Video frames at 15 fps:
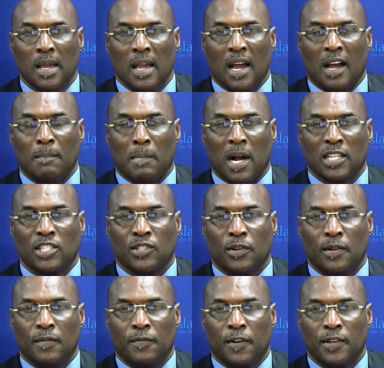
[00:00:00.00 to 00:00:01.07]
On March
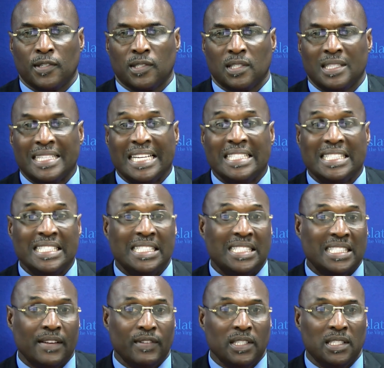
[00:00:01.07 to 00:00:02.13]
31st,
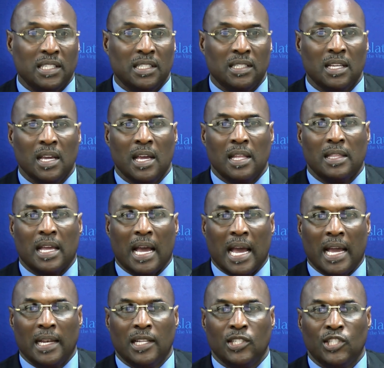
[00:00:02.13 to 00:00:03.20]
1917, the
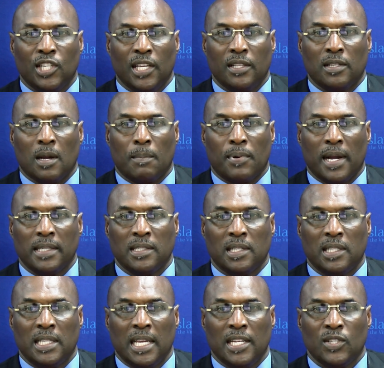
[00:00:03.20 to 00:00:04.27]
island chain comprising the
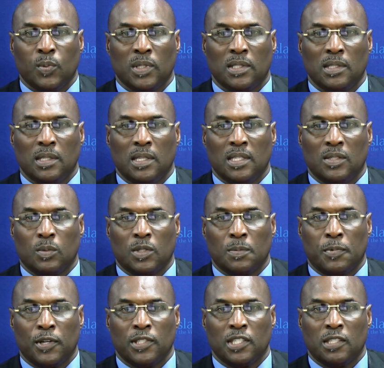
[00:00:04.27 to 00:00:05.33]
Danish West Indies was
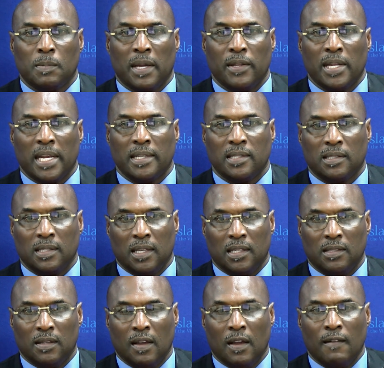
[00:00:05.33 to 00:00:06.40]
purchased by the United
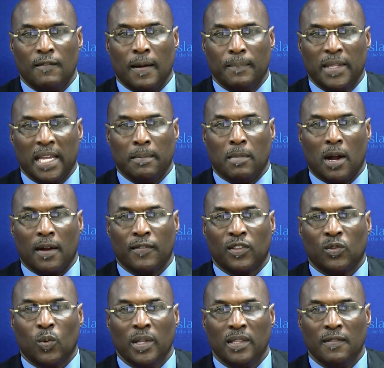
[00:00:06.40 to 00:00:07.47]
States from Denmark for
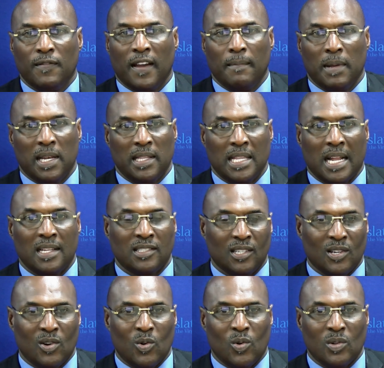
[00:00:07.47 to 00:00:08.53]
$25 million in
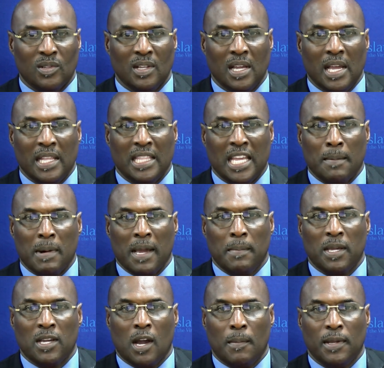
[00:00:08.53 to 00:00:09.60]
gold, thereby
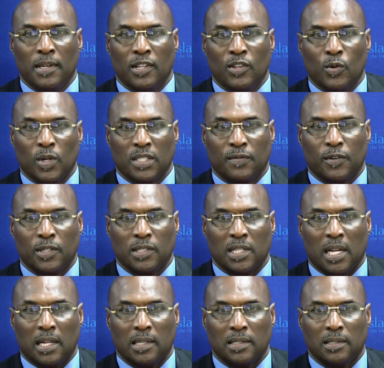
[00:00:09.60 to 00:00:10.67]
becoming the U.S. Virgin
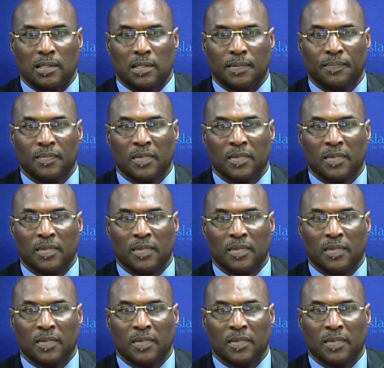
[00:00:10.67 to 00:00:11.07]
Islands.